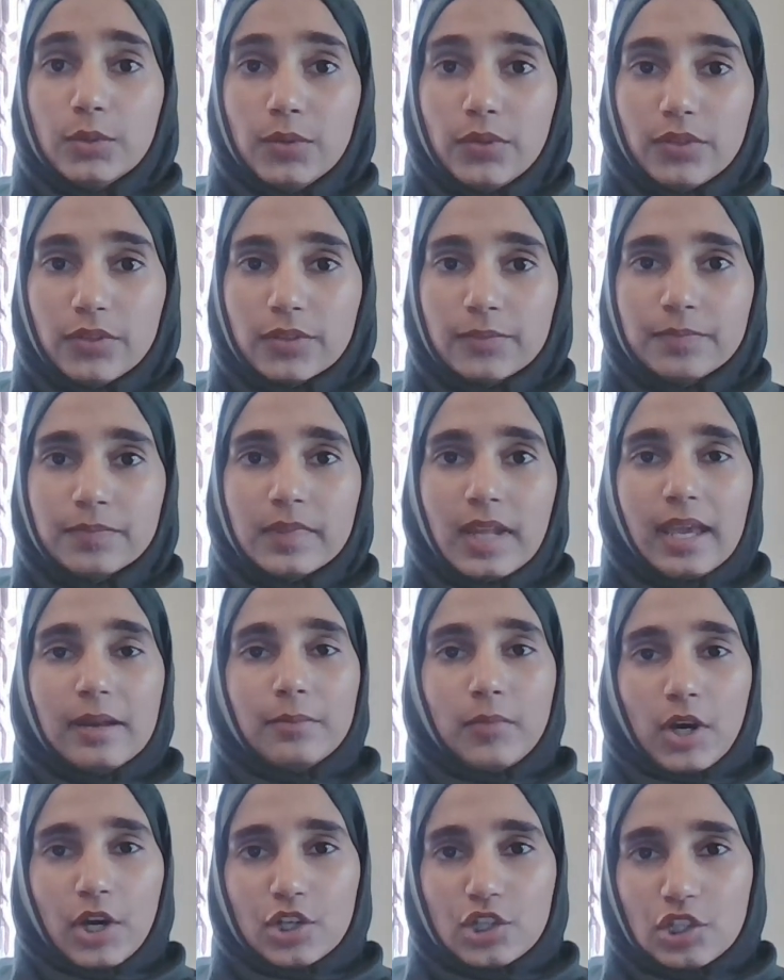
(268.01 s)
youth
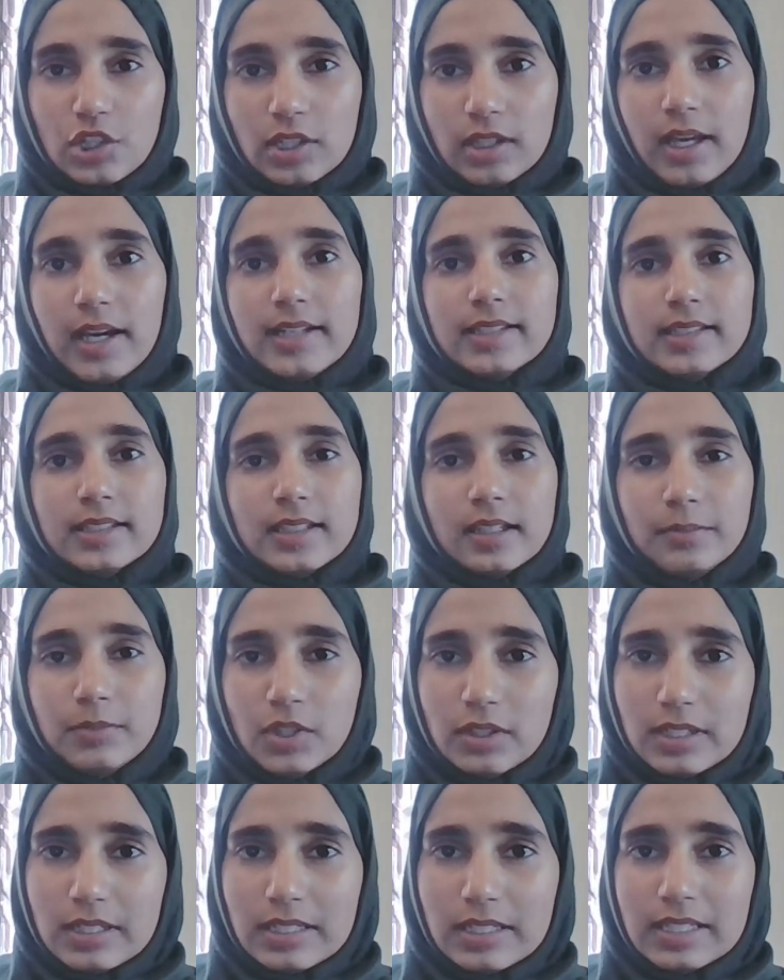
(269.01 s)
and marginalized
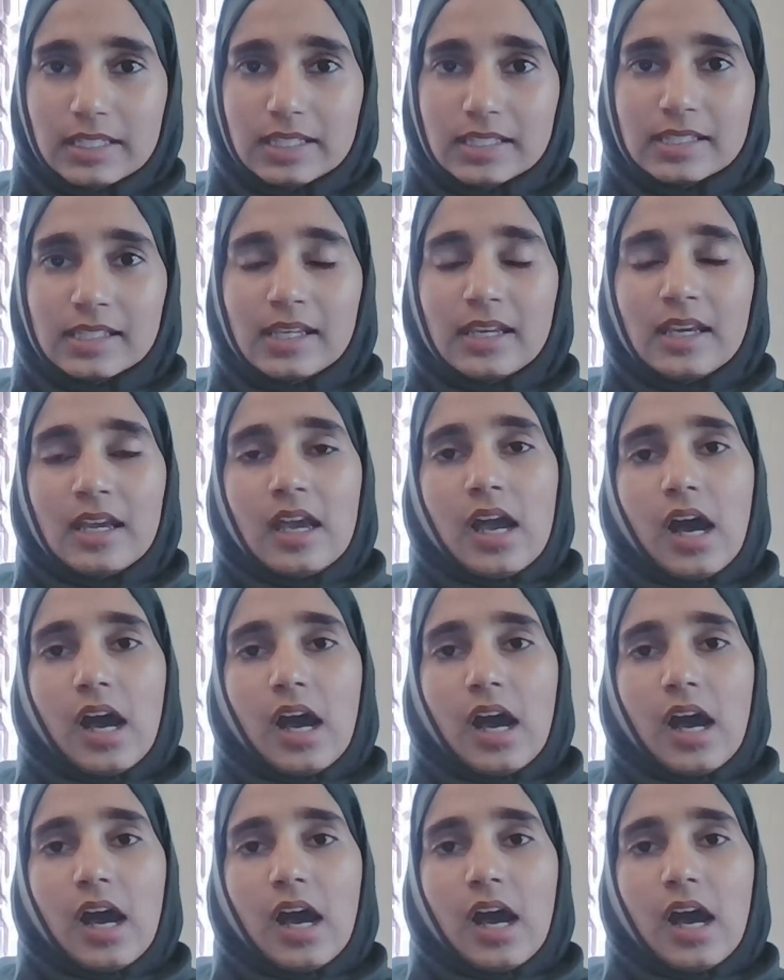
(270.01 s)
communities,